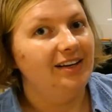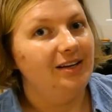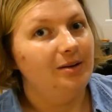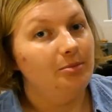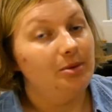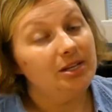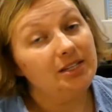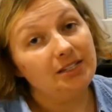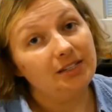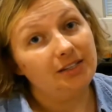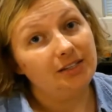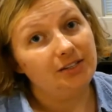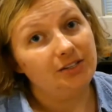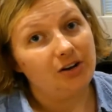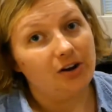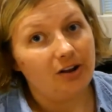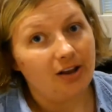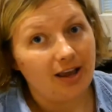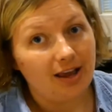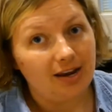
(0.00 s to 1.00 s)
basically
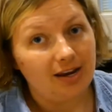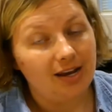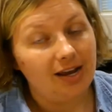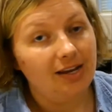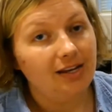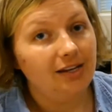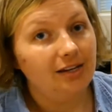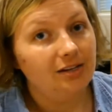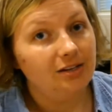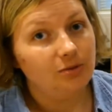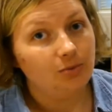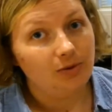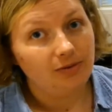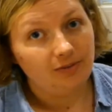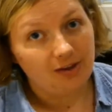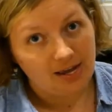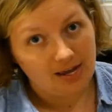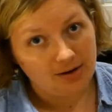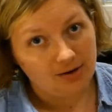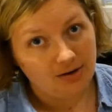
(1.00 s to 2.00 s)
start again. I needed to weave a
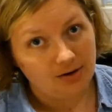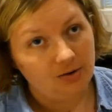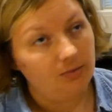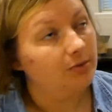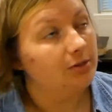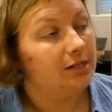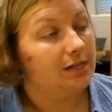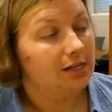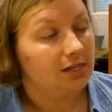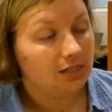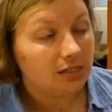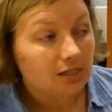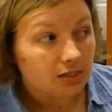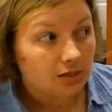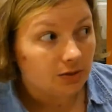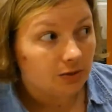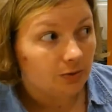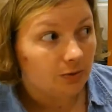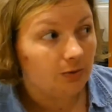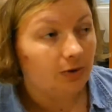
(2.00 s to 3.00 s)
header, which I didn't
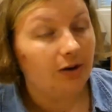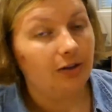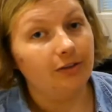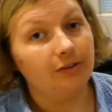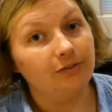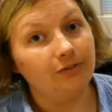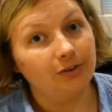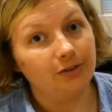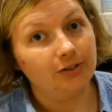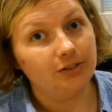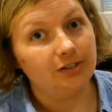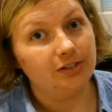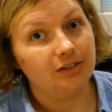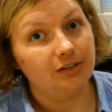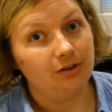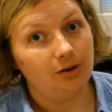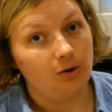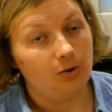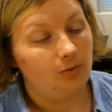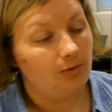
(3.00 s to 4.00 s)
do on the first
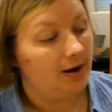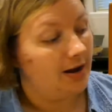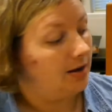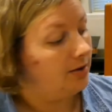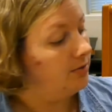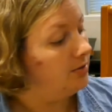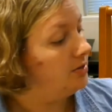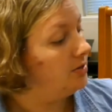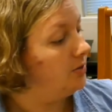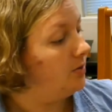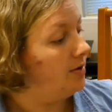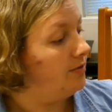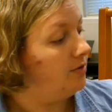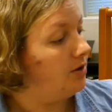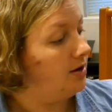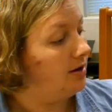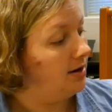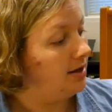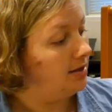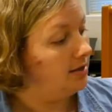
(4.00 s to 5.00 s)
go round, so I've
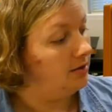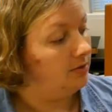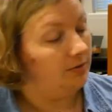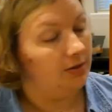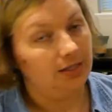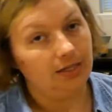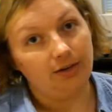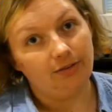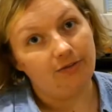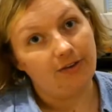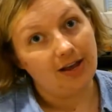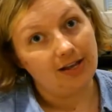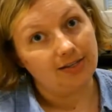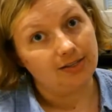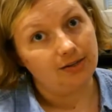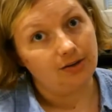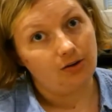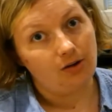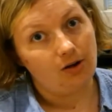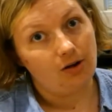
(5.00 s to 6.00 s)
got nothing really to fasten
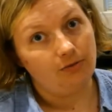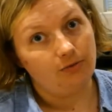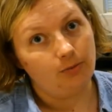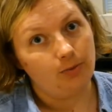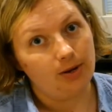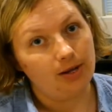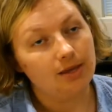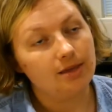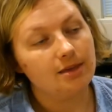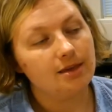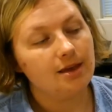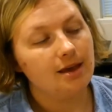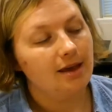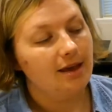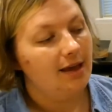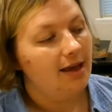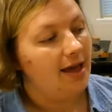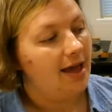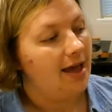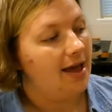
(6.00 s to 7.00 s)
it off with.
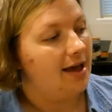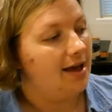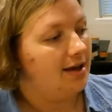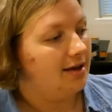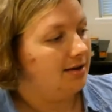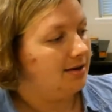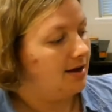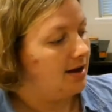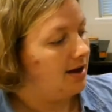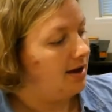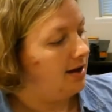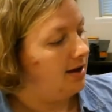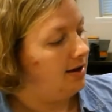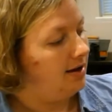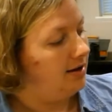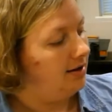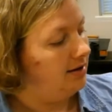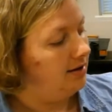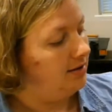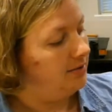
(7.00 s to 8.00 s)
And
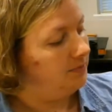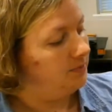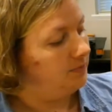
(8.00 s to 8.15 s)
I